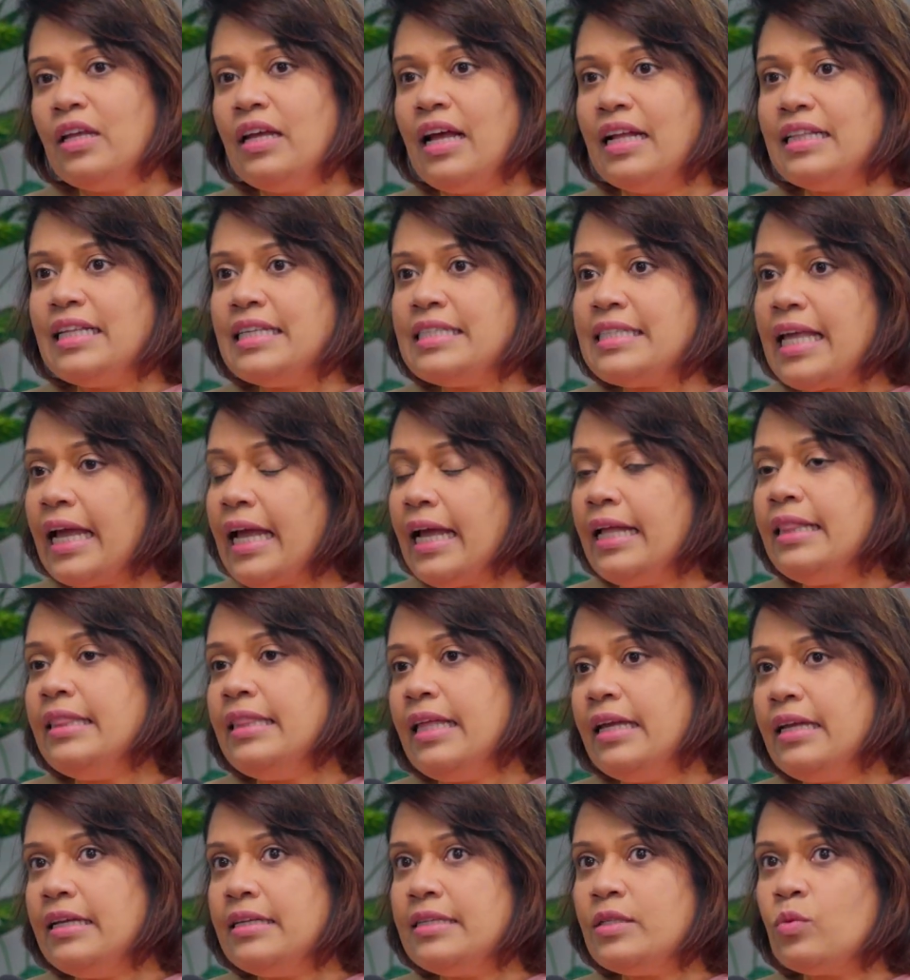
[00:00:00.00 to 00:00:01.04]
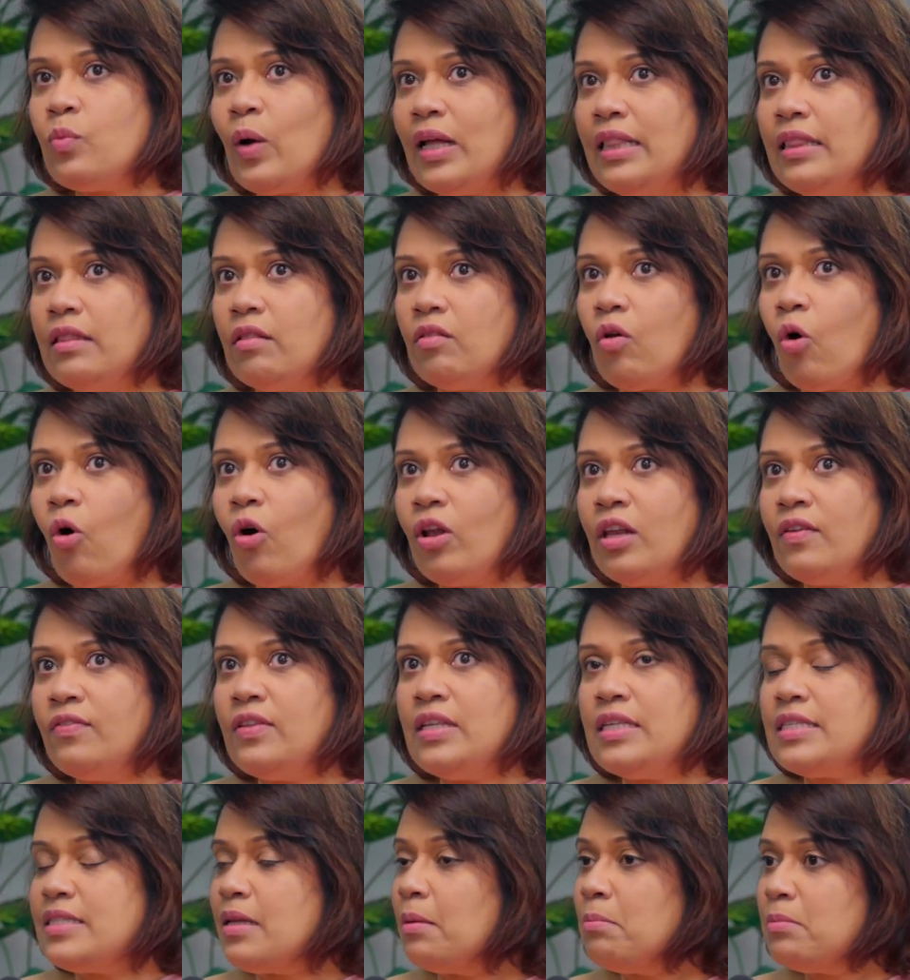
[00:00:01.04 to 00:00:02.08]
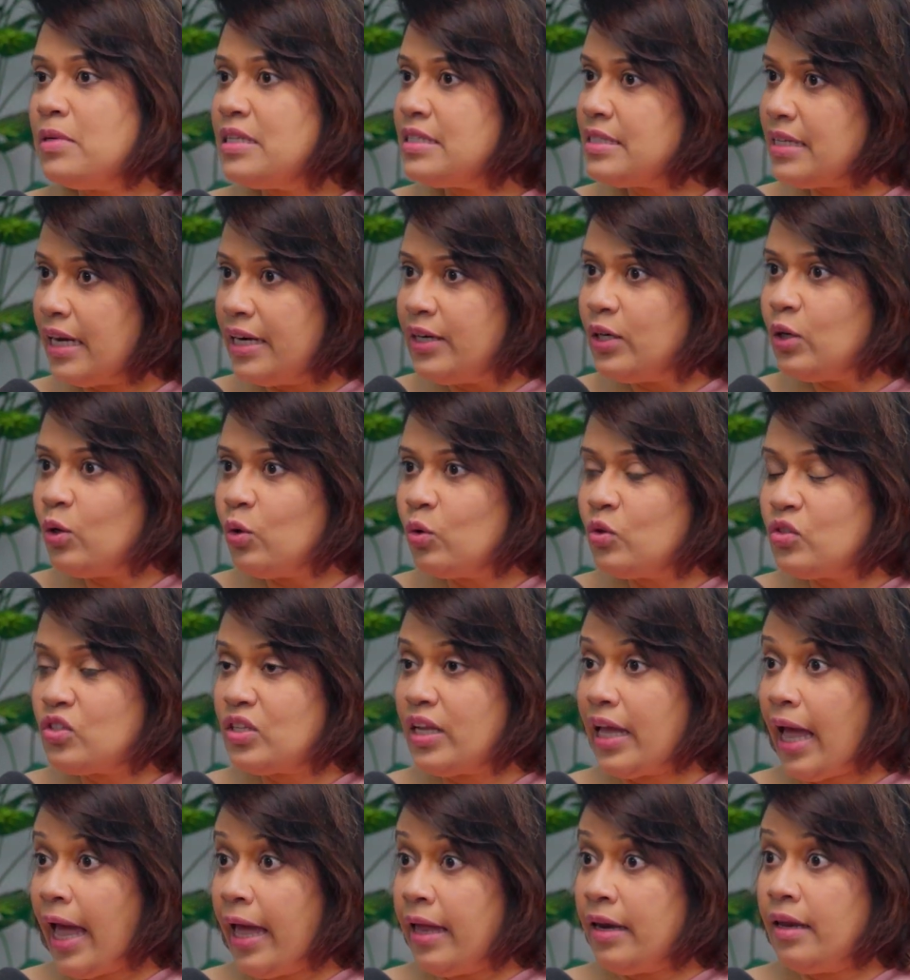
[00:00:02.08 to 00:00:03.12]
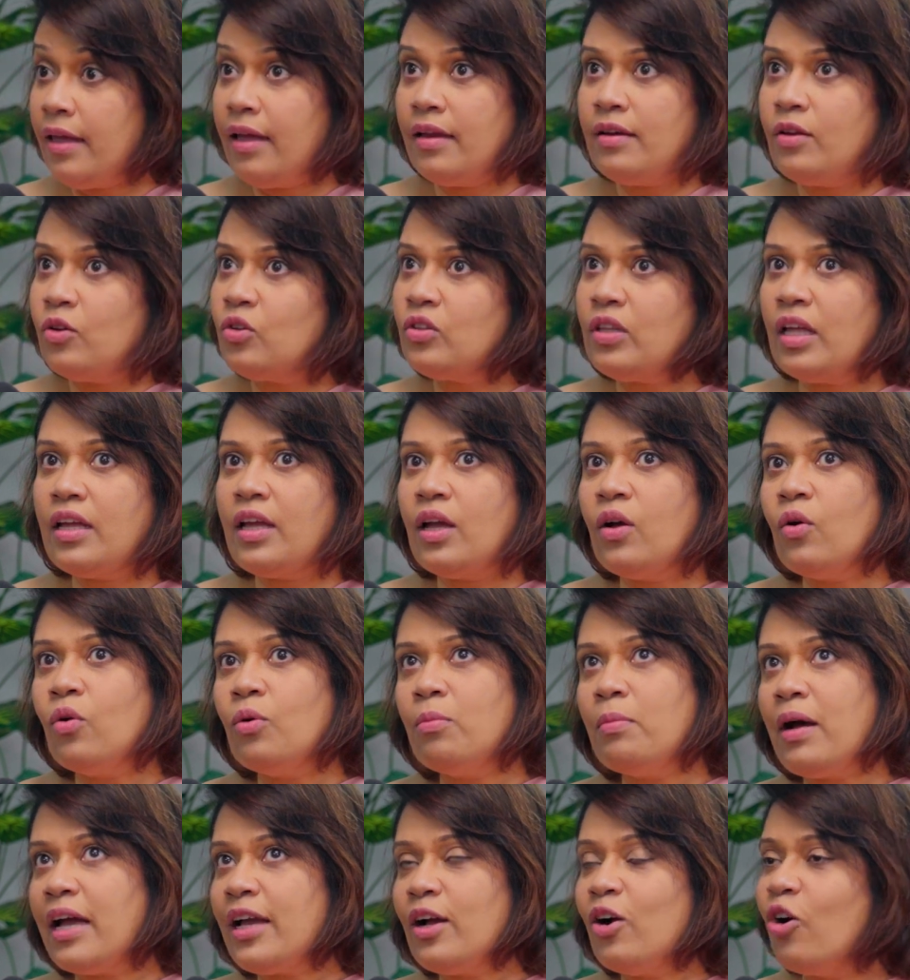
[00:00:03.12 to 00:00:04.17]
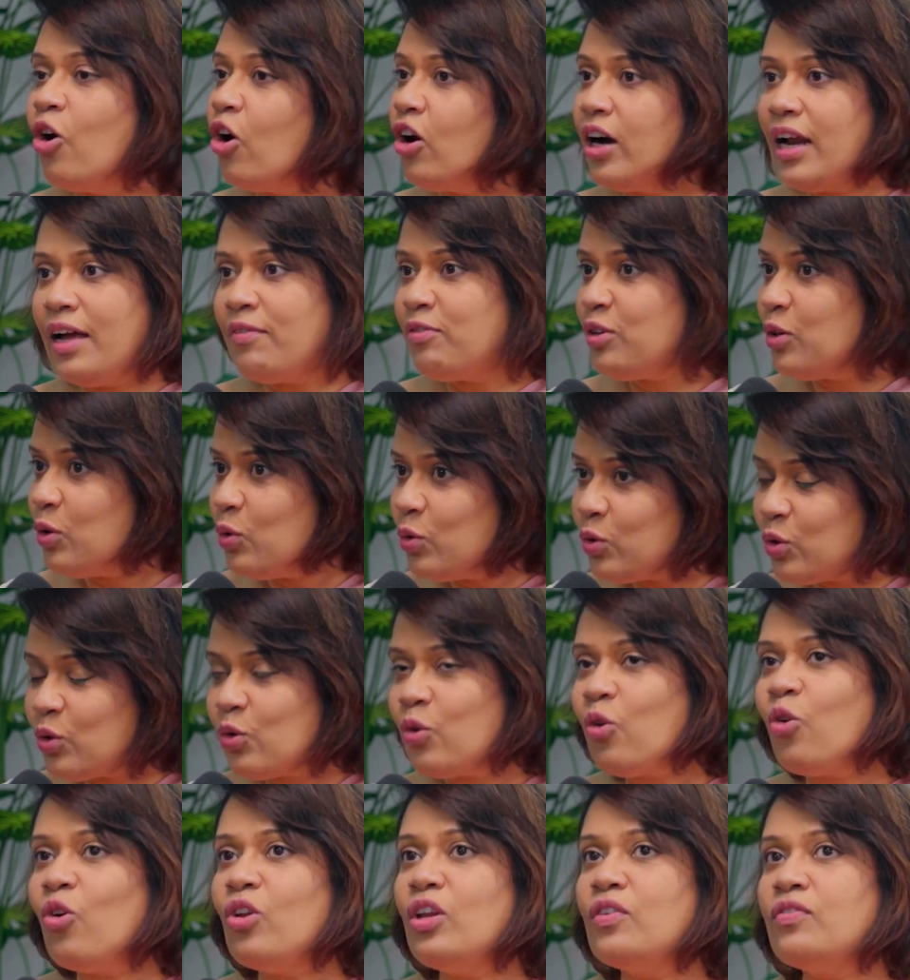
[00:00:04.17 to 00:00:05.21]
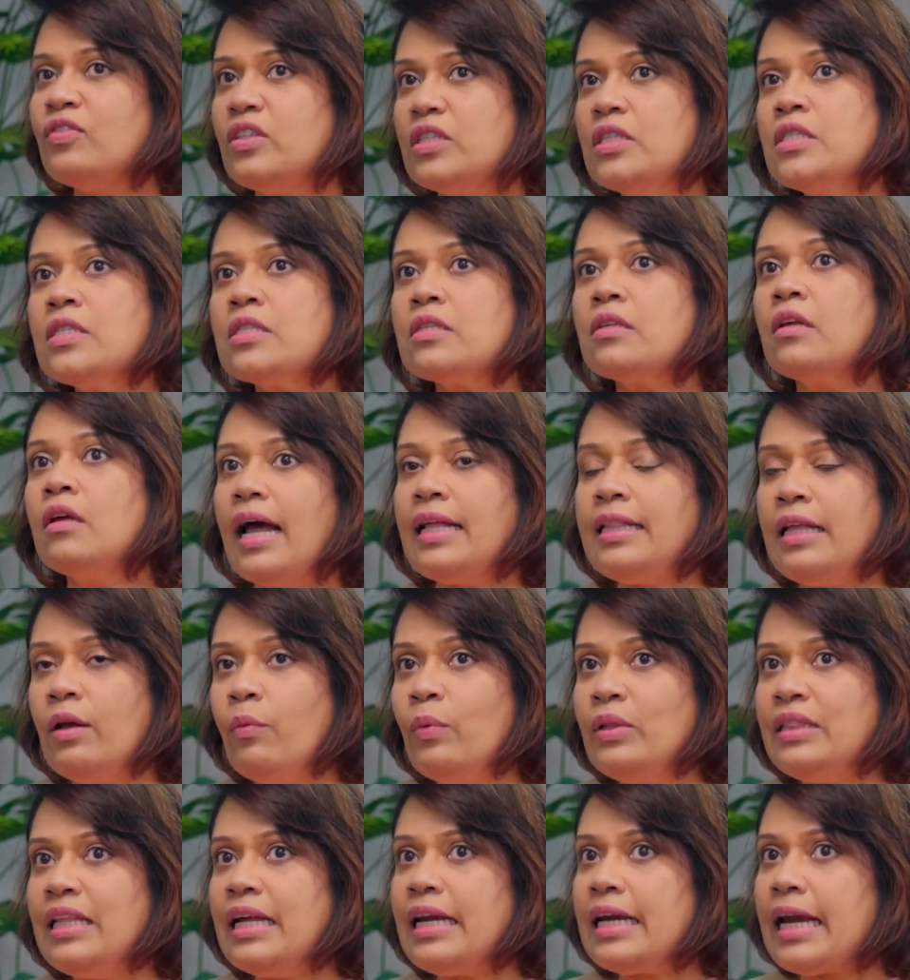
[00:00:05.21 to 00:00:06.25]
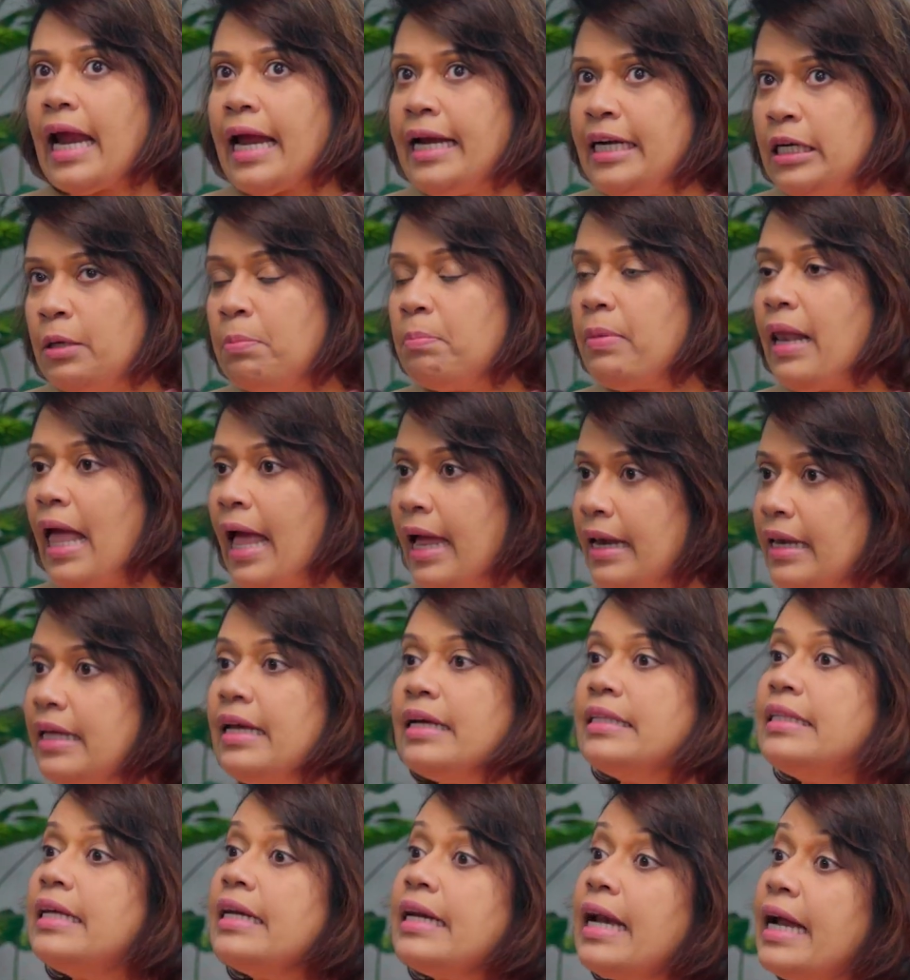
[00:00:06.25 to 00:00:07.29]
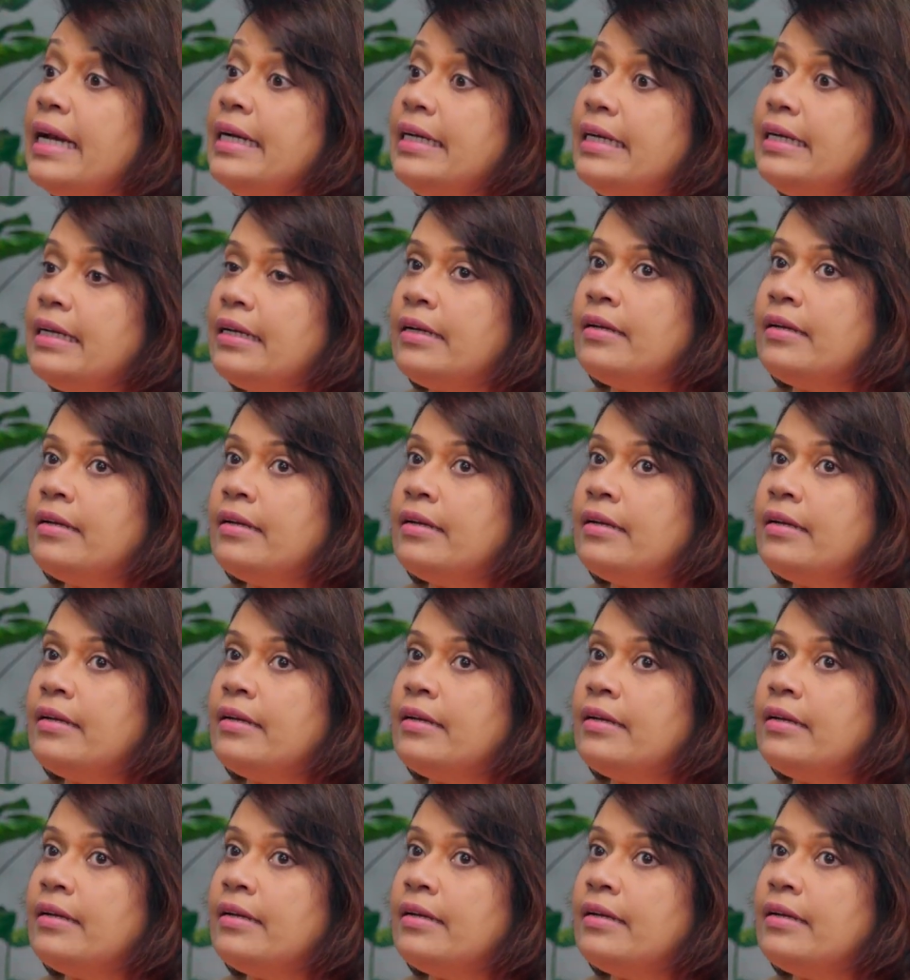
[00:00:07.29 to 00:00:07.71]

And the second thing is, while all of these numbers tend to look scary and you're thinking, oh my God, I have to go through all of this, I think with the right planning and the right